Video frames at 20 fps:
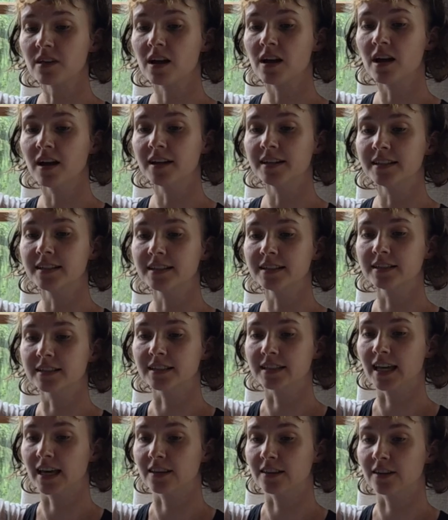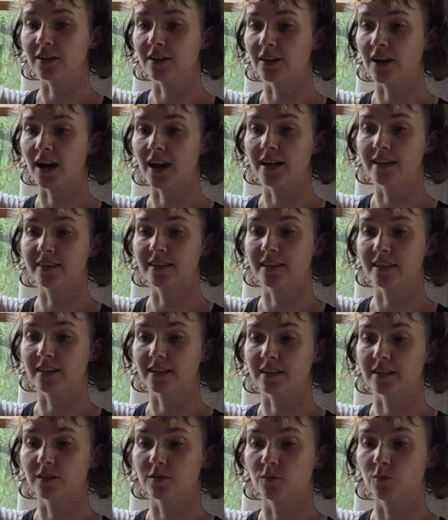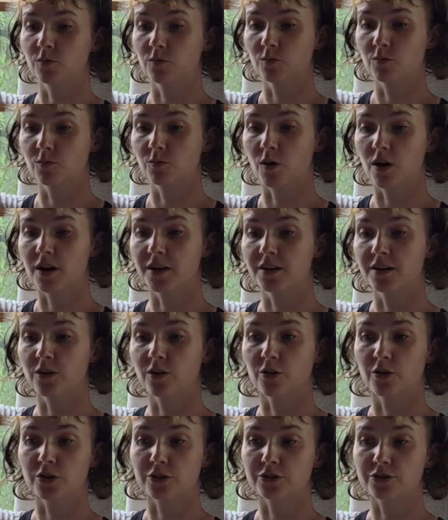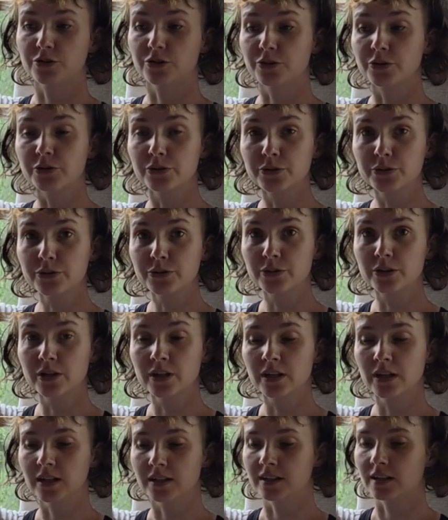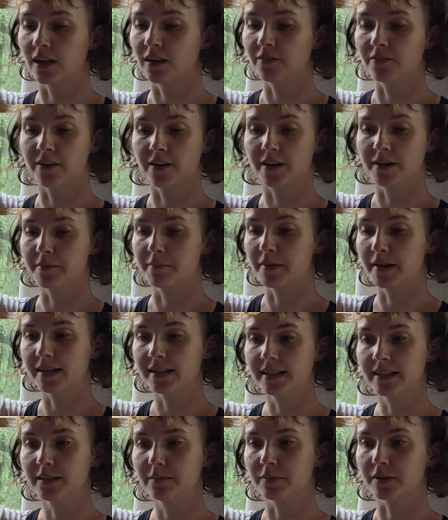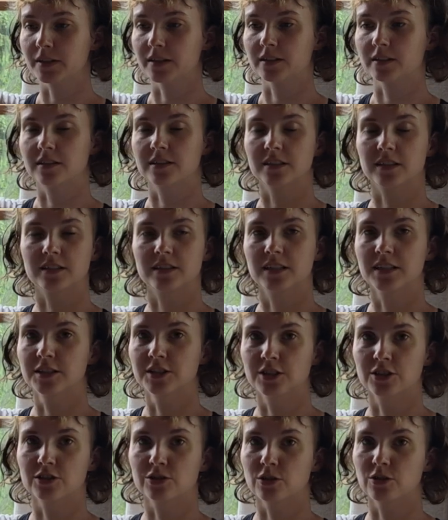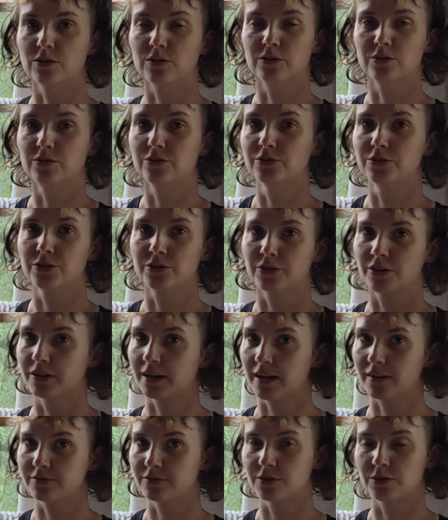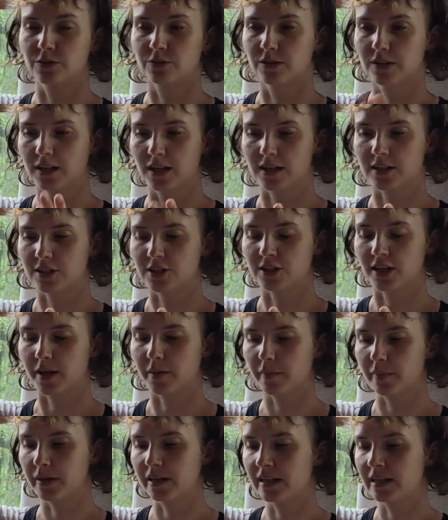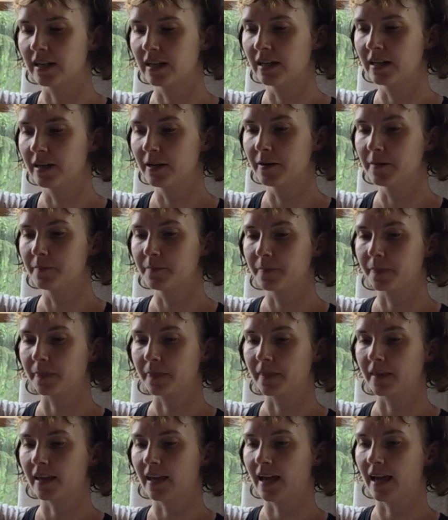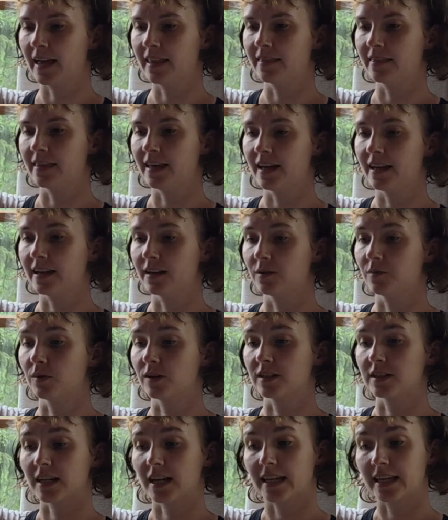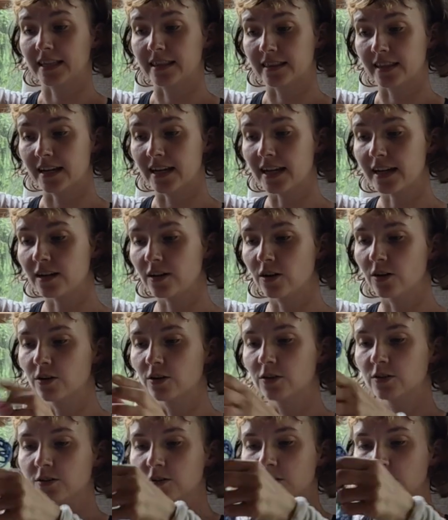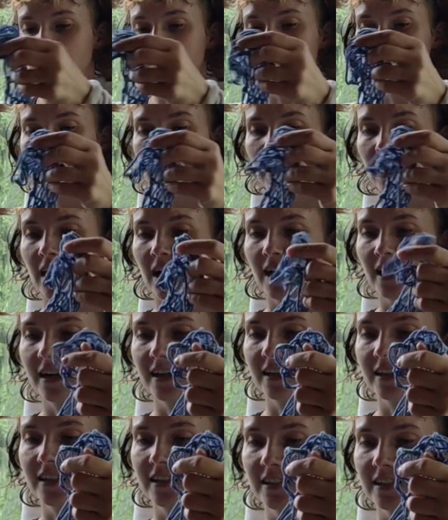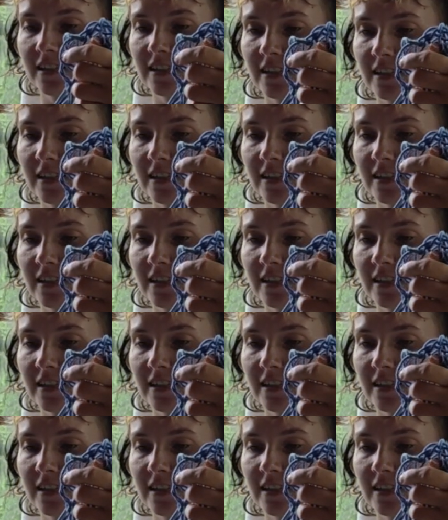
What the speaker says: I knit together, I think 1 or 2, not very many, because the stitch is so loose you don't have to do a lot of shaping. And then once I hit the neck hole, I